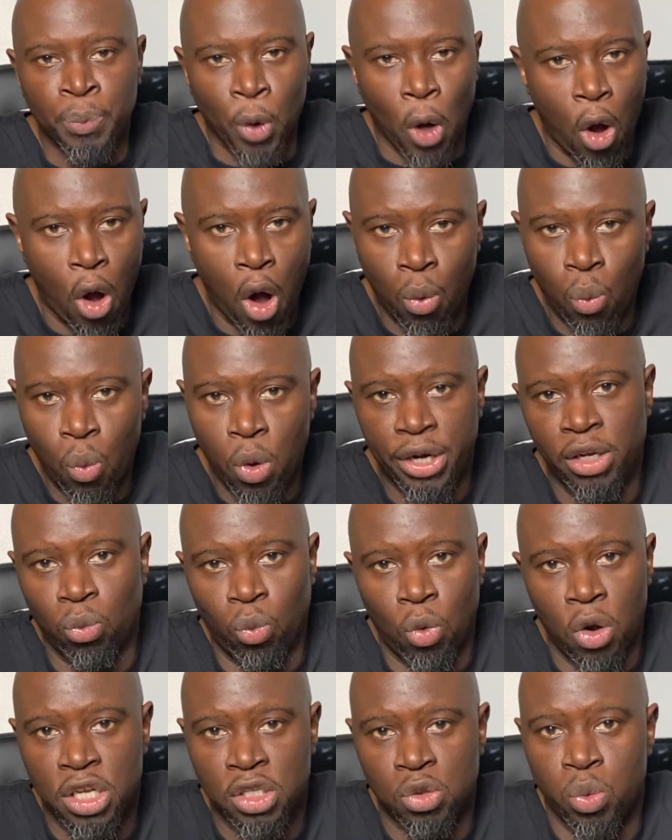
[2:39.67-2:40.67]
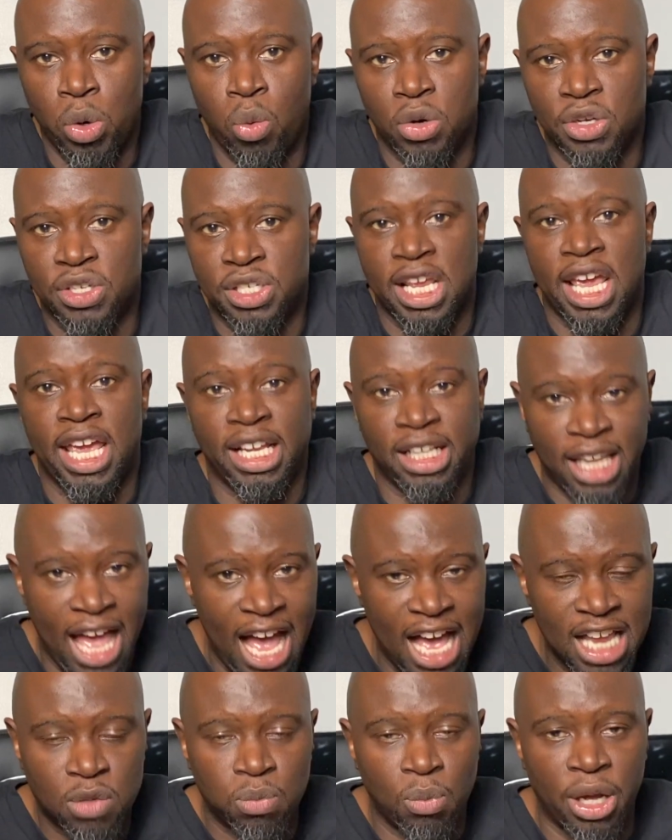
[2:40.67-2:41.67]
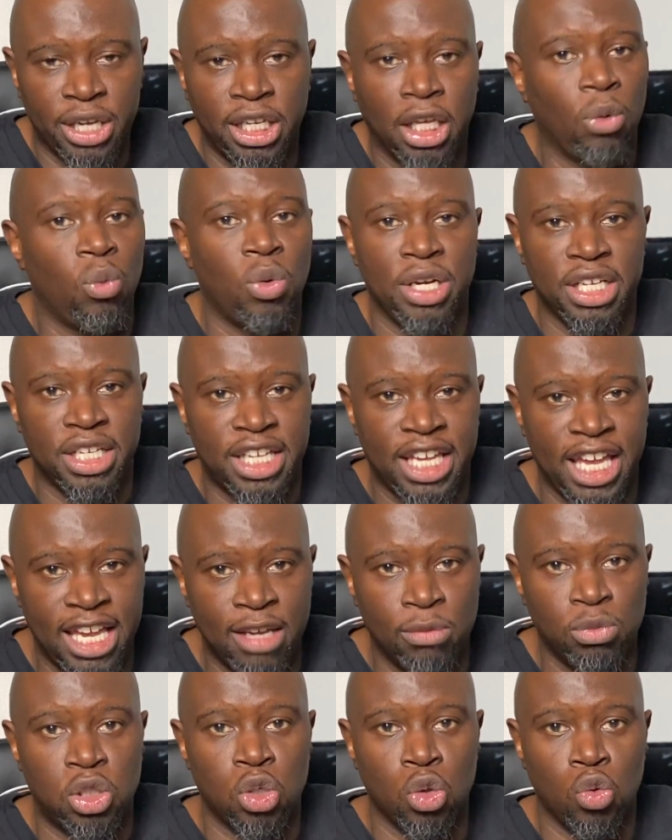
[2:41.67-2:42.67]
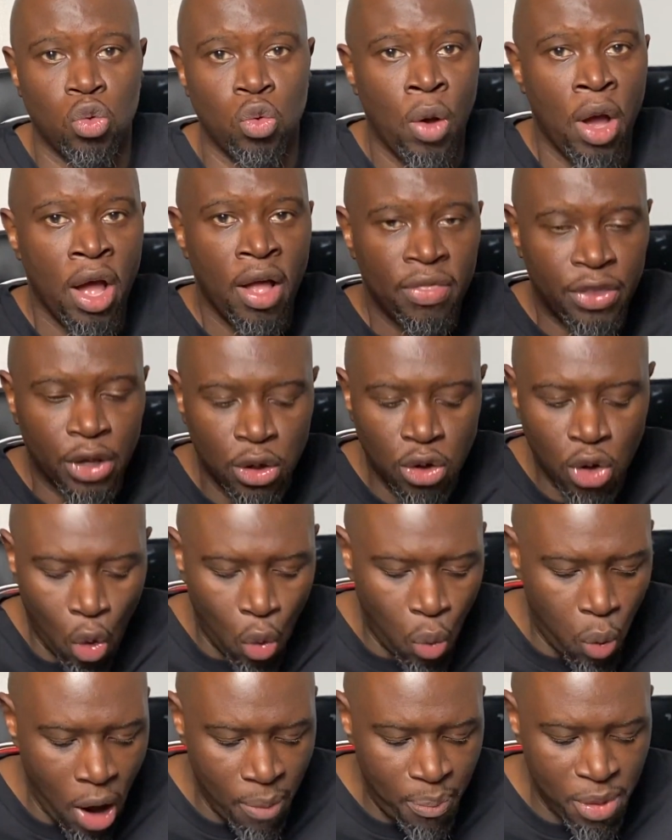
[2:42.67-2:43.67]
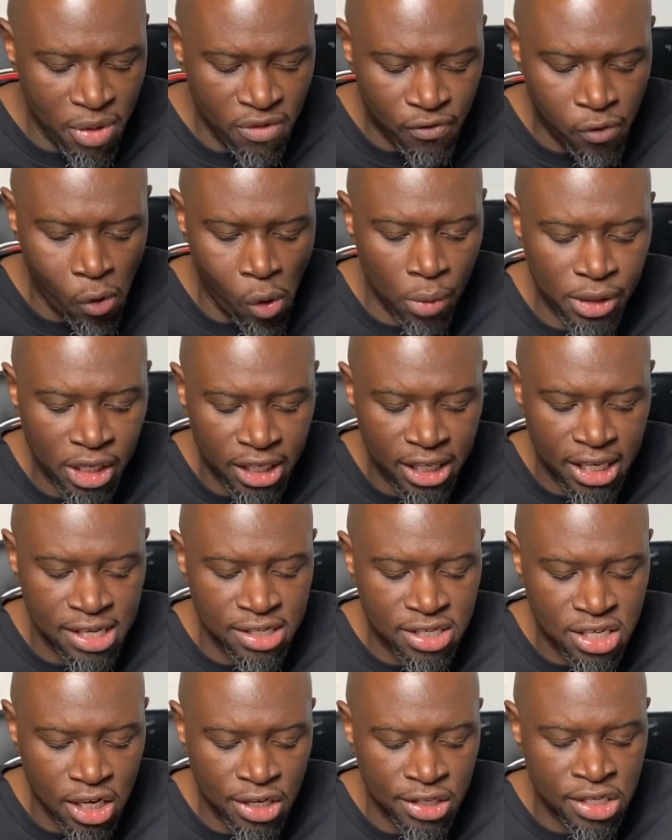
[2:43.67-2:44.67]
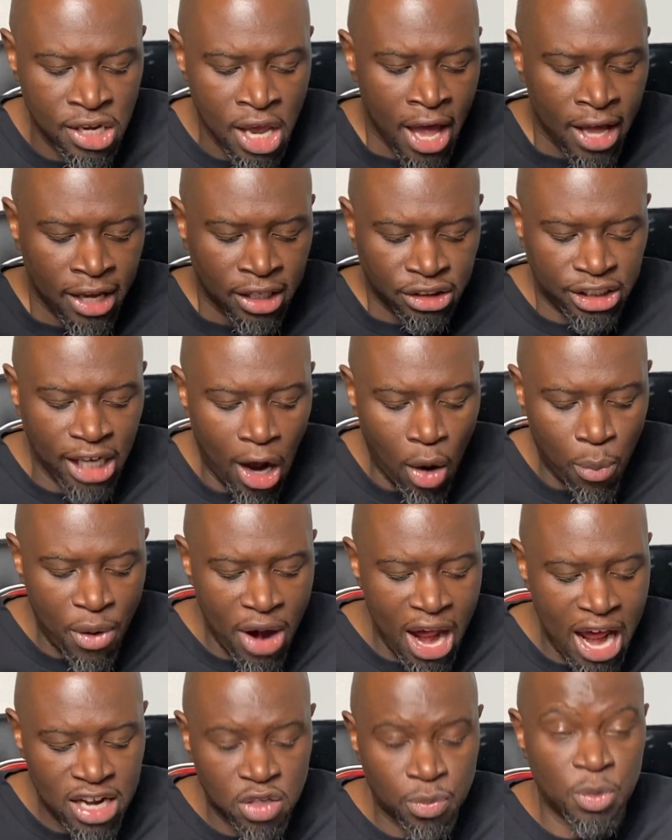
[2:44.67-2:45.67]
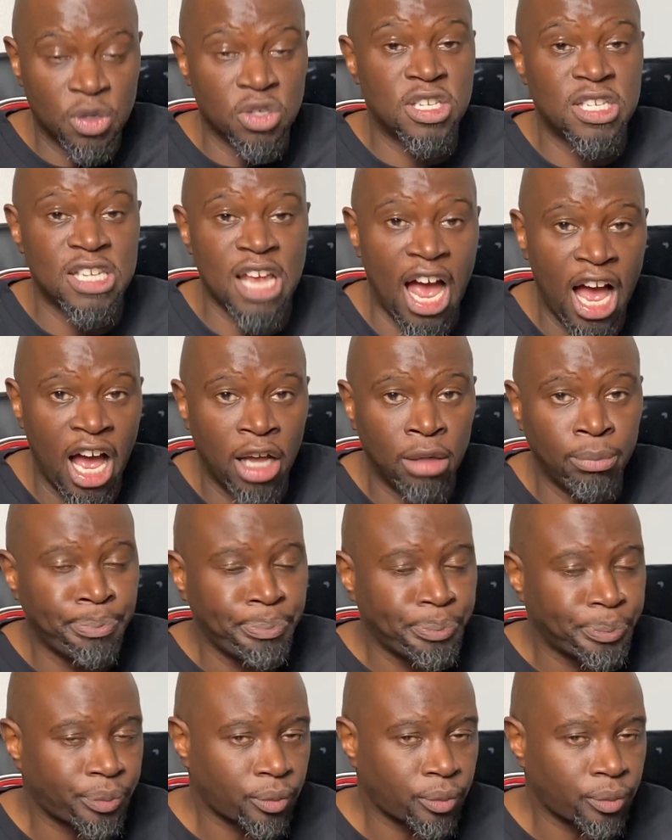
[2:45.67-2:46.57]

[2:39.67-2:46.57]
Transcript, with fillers: on what it was we were saying last Monday when it came to the no weapon formed against us shall prosper. Psalm